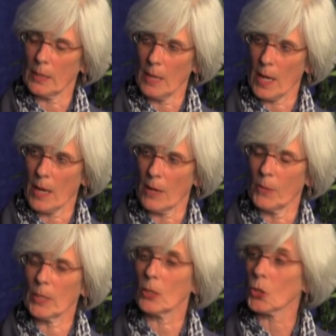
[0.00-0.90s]
now,
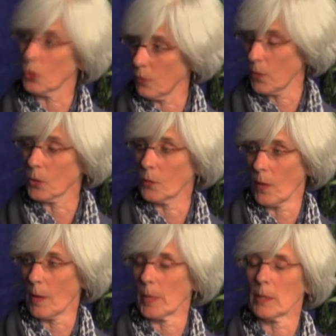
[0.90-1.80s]
we still serve those
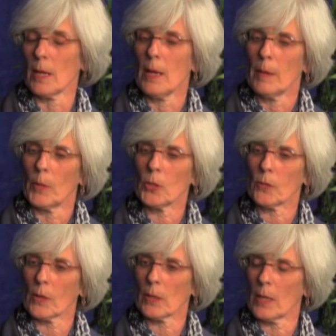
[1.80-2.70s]
families, most
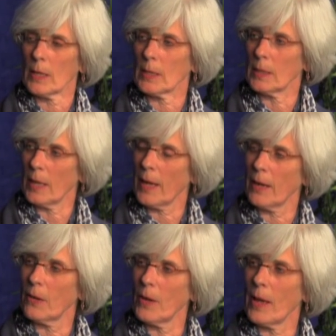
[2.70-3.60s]
of our clients
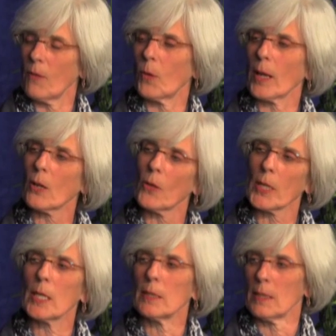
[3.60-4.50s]
now have what I call the
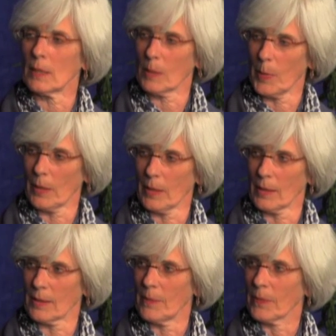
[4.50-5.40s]
hidden
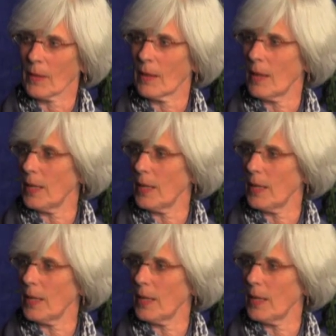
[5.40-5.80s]
disabilities uh,